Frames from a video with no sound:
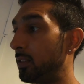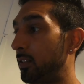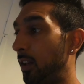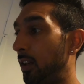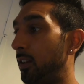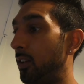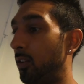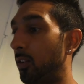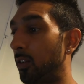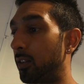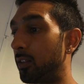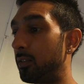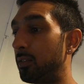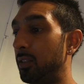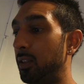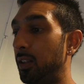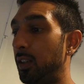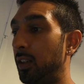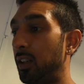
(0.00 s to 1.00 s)
Turn it
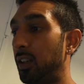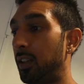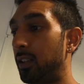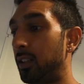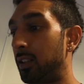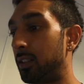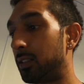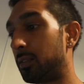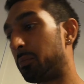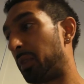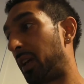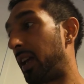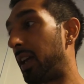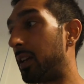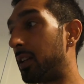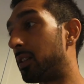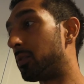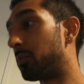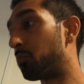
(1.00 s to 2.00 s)
on
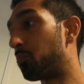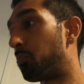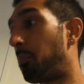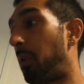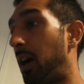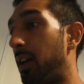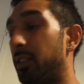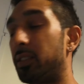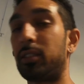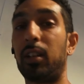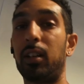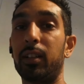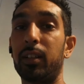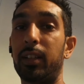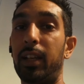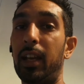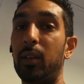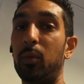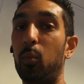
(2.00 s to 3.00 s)
it might
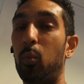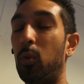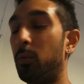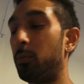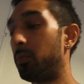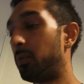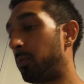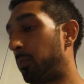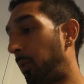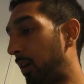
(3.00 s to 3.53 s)
start getting warm